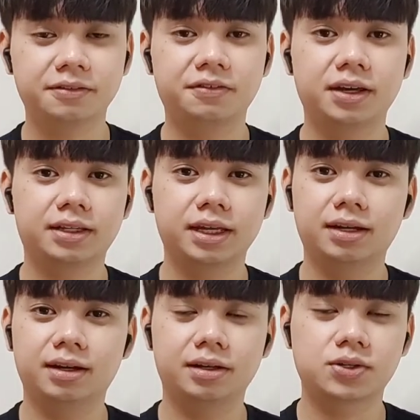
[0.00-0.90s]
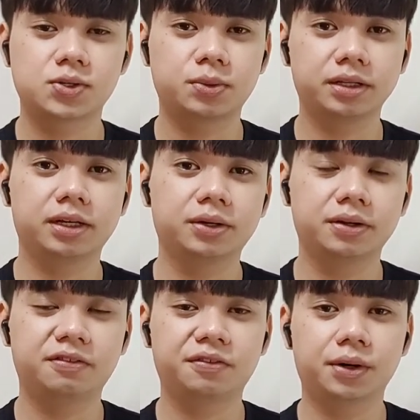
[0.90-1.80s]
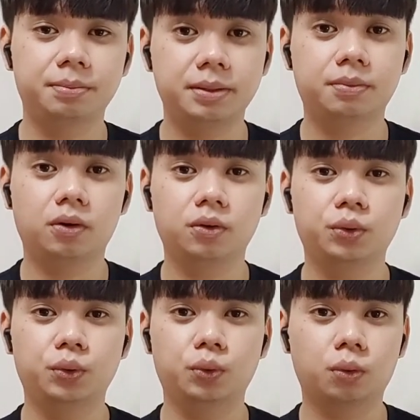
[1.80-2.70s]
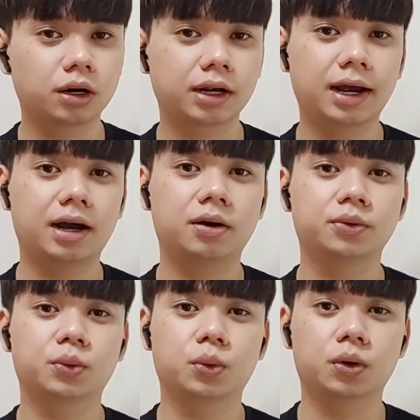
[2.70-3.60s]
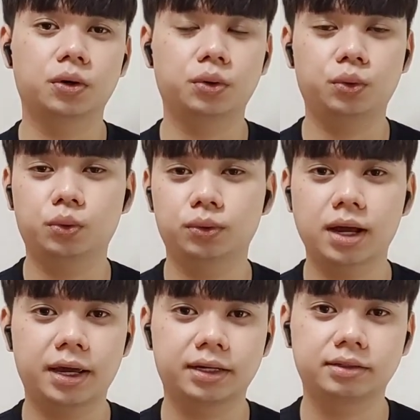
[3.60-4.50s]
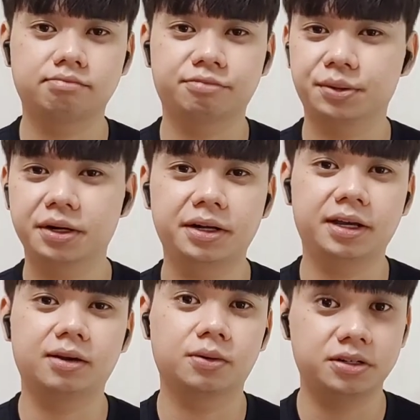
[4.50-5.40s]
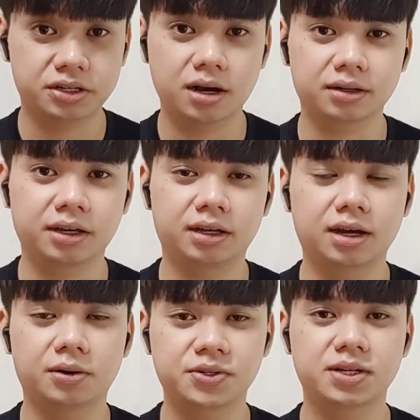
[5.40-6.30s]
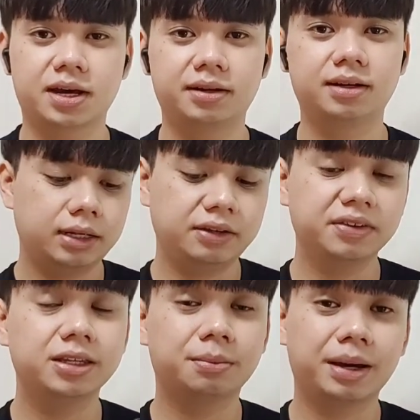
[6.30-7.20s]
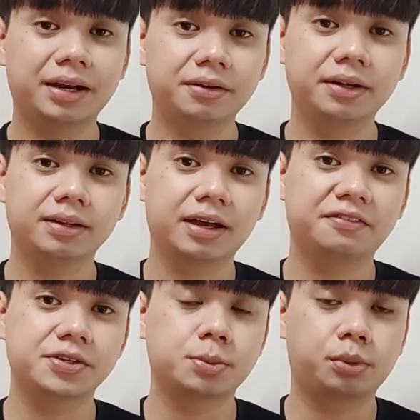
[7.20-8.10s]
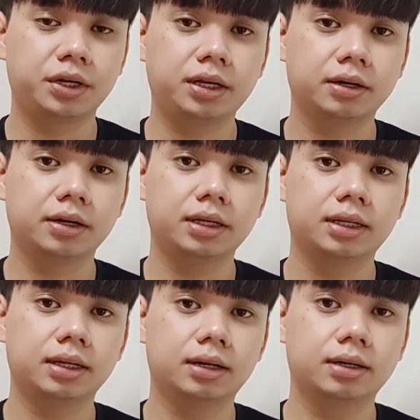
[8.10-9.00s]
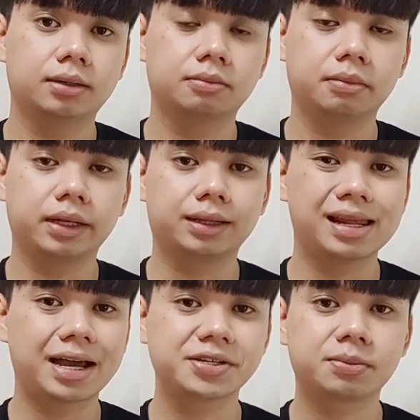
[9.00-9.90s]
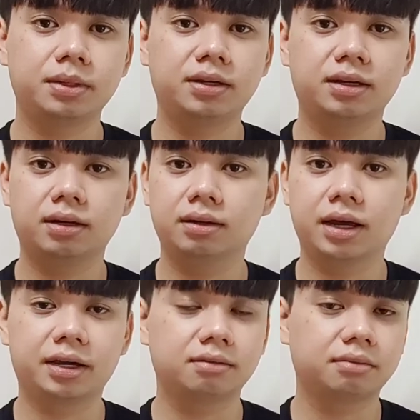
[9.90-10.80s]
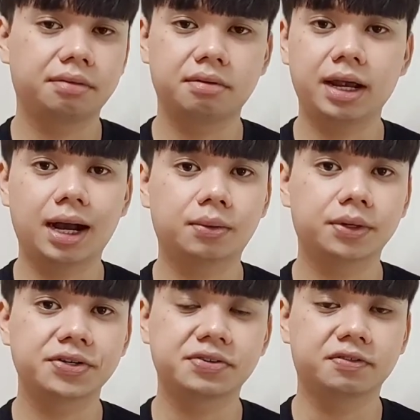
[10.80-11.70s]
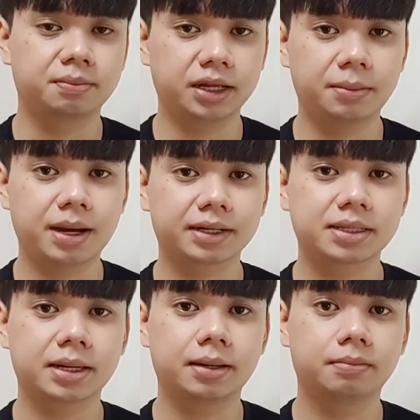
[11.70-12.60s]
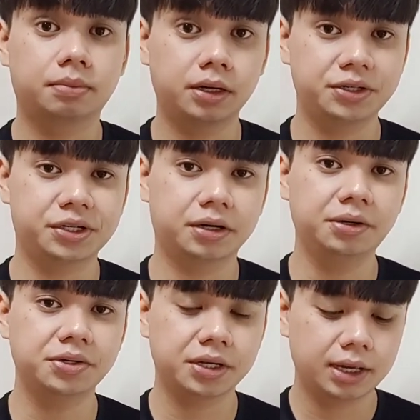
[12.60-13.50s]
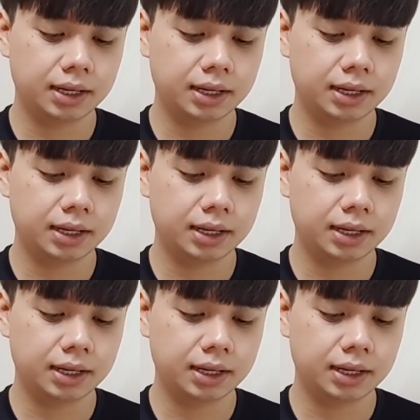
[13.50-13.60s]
the fit, and it's really good for people who work out or who like running or jogging outside. Even the battery life is pretty good. Um, it lasts me like three hours of playback time per charge.